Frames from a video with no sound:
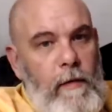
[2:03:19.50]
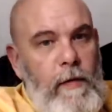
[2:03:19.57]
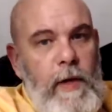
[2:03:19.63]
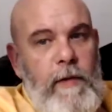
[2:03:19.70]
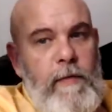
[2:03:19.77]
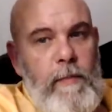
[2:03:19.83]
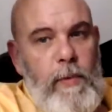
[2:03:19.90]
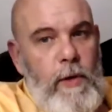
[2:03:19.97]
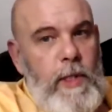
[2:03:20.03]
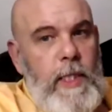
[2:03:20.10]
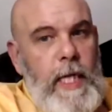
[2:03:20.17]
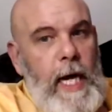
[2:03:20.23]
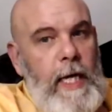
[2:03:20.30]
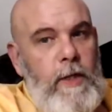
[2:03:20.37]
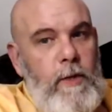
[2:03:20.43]
even put a
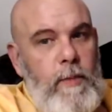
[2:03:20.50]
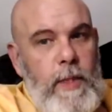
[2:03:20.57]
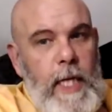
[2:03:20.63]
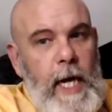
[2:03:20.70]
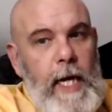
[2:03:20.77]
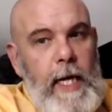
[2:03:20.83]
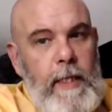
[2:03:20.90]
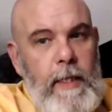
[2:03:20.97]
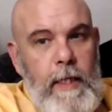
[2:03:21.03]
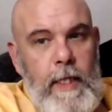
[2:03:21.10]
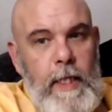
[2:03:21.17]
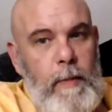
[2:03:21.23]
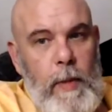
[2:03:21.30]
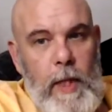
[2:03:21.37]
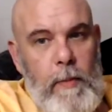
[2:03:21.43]
status up saying, do these
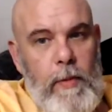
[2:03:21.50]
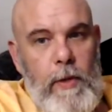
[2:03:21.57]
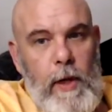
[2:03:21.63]
people